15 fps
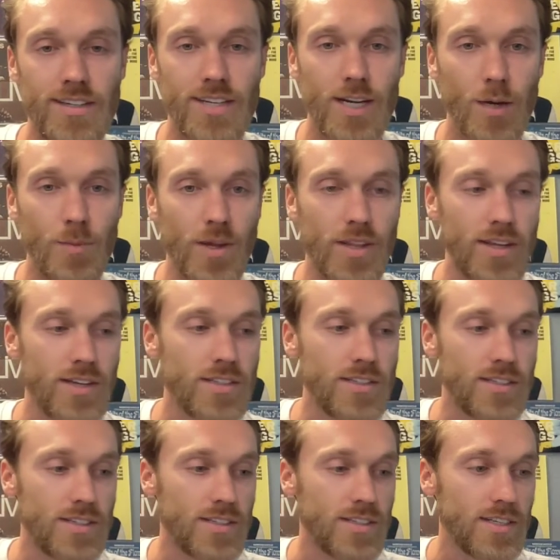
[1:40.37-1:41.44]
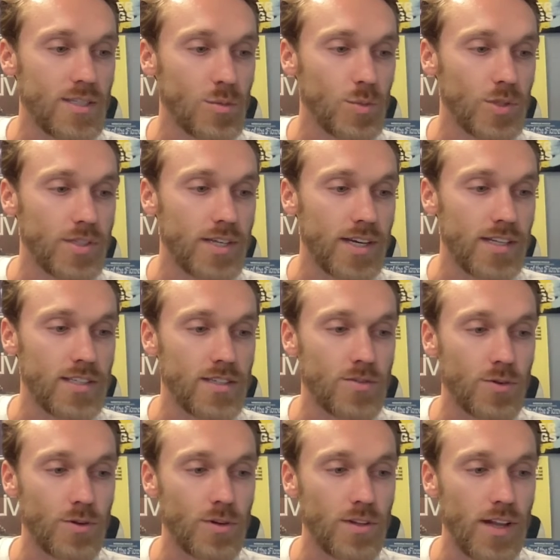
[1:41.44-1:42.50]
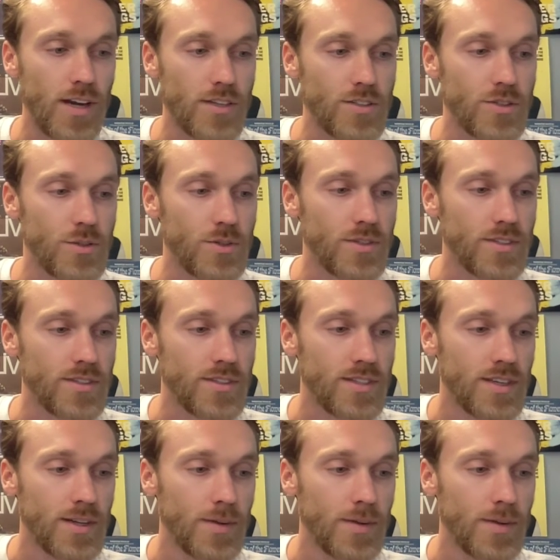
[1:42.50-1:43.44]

I think it's an accessible text for a lot of students.